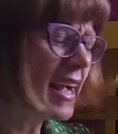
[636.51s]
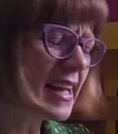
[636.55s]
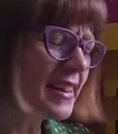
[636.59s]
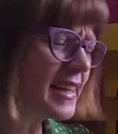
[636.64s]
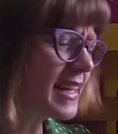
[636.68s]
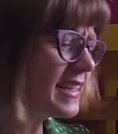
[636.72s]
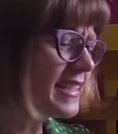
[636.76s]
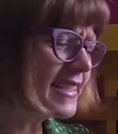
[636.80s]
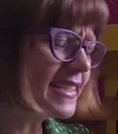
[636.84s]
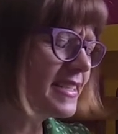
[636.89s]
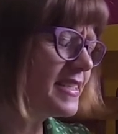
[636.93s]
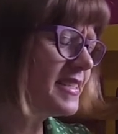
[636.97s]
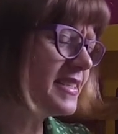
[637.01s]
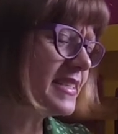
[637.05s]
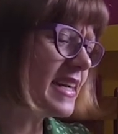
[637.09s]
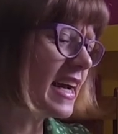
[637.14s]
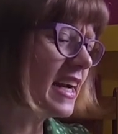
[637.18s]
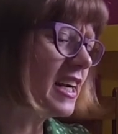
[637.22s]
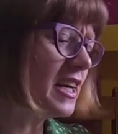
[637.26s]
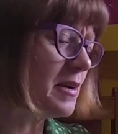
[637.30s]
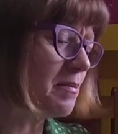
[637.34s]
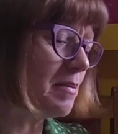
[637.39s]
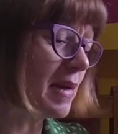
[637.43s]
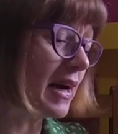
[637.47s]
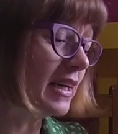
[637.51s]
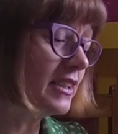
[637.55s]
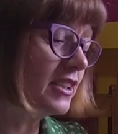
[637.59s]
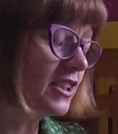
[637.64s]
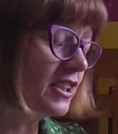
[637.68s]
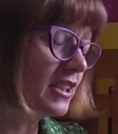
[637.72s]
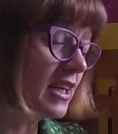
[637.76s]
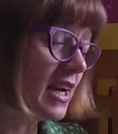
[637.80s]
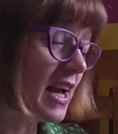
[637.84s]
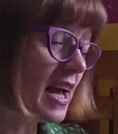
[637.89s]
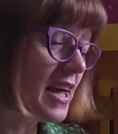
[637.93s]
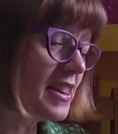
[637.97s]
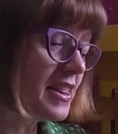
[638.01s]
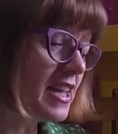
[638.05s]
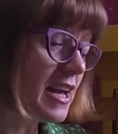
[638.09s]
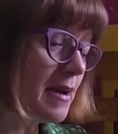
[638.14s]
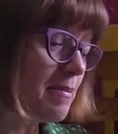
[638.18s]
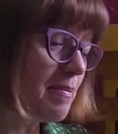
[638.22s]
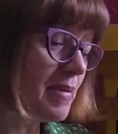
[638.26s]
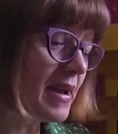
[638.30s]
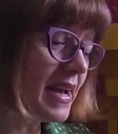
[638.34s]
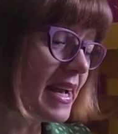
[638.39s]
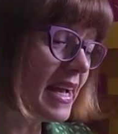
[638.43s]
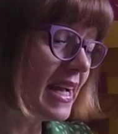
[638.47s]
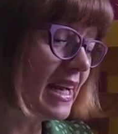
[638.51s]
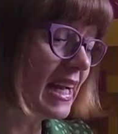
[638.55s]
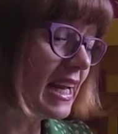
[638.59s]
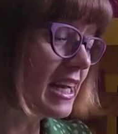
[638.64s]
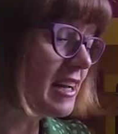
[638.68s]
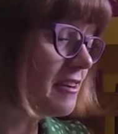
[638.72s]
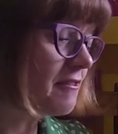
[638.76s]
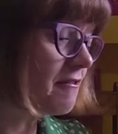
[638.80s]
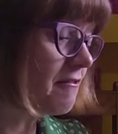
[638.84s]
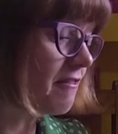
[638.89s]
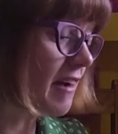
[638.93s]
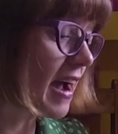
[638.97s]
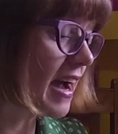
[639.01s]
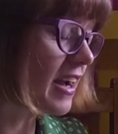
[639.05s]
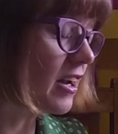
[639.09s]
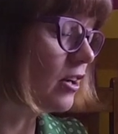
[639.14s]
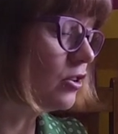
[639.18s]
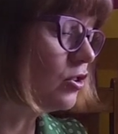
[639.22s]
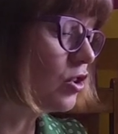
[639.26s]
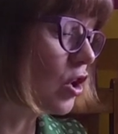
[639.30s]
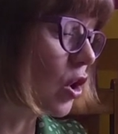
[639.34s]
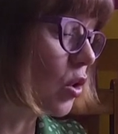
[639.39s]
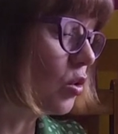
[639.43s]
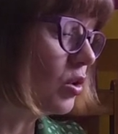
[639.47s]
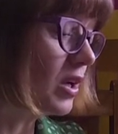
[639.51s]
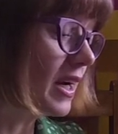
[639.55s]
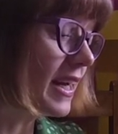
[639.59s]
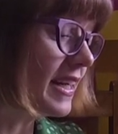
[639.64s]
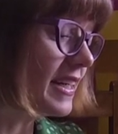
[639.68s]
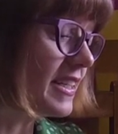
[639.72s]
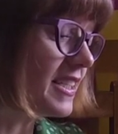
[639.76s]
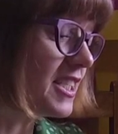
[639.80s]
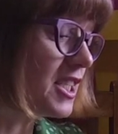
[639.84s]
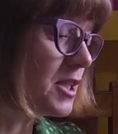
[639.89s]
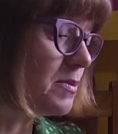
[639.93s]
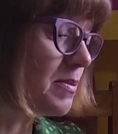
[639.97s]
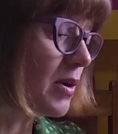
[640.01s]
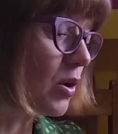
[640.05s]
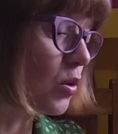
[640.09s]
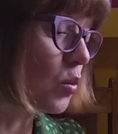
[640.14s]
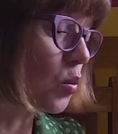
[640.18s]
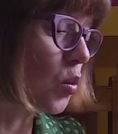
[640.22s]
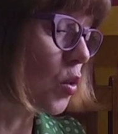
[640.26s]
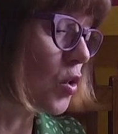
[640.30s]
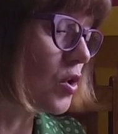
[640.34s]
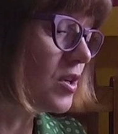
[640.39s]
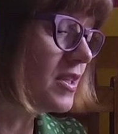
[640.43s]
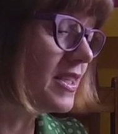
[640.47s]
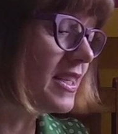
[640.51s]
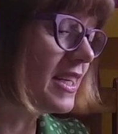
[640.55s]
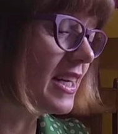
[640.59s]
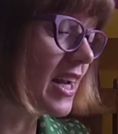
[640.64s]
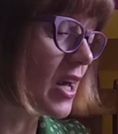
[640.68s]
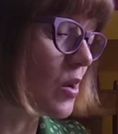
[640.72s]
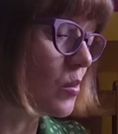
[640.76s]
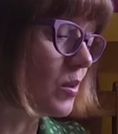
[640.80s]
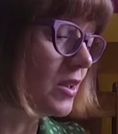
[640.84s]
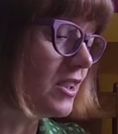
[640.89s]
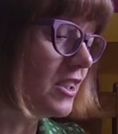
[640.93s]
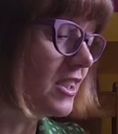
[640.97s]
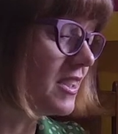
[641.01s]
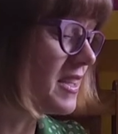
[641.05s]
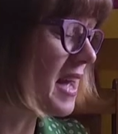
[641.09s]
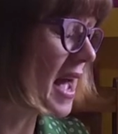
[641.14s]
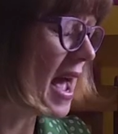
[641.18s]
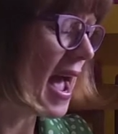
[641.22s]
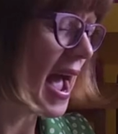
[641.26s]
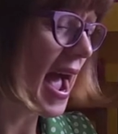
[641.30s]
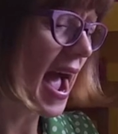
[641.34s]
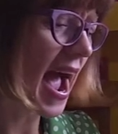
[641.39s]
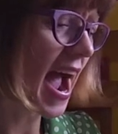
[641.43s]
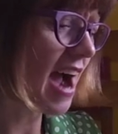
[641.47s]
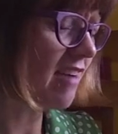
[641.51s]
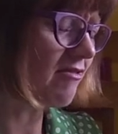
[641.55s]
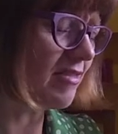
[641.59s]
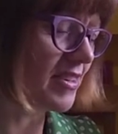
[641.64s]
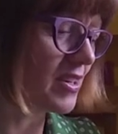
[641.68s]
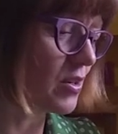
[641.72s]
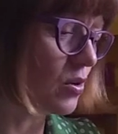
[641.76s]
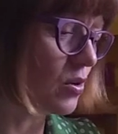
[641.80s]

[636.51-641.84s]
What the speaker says: They didn't tell him much. Their peeling, faded gold letters spelled words in languages Harry